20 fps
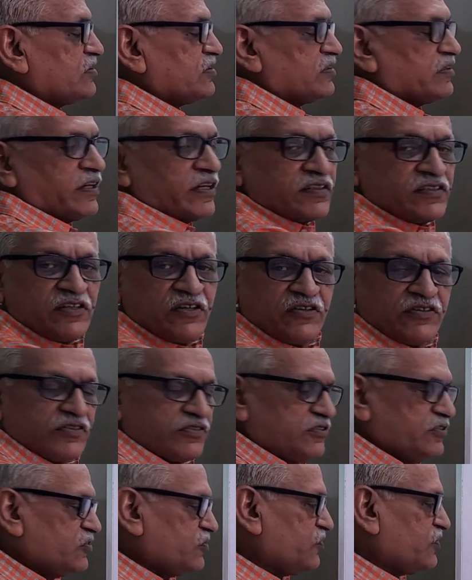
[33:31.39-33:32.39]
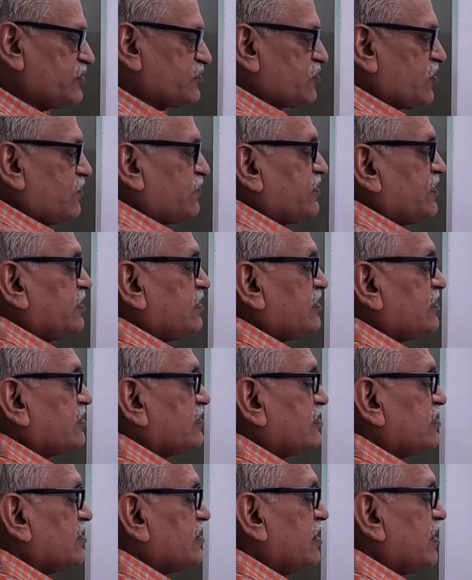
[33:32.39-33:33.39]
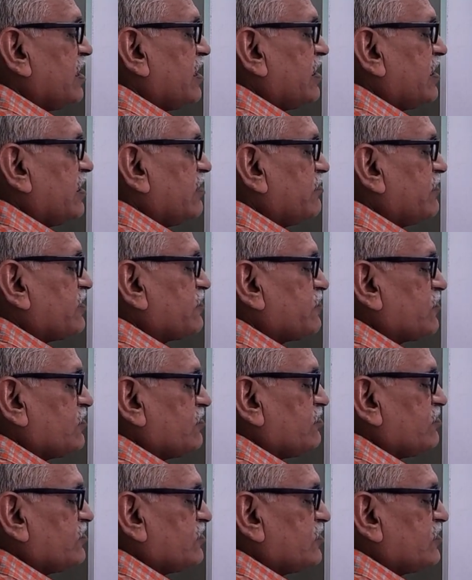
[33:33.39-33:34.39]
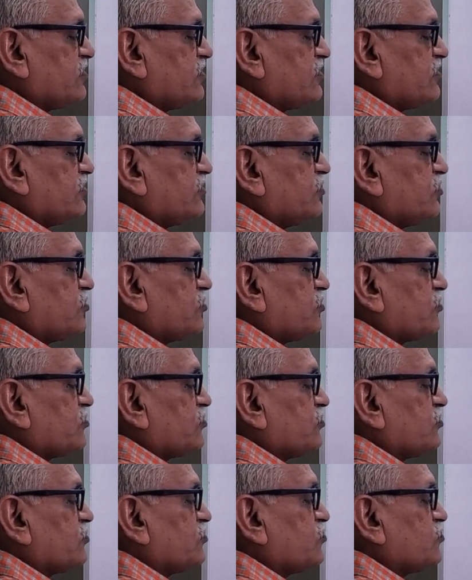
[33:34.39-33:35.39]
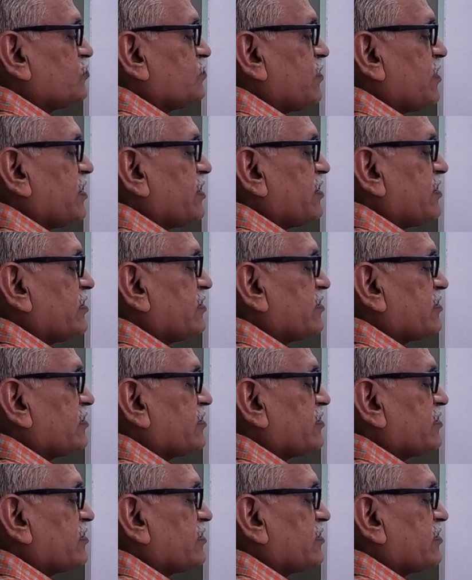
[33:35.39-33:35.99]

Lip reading: next derivative 0 we stop here, and limits from 0 to 2 pi,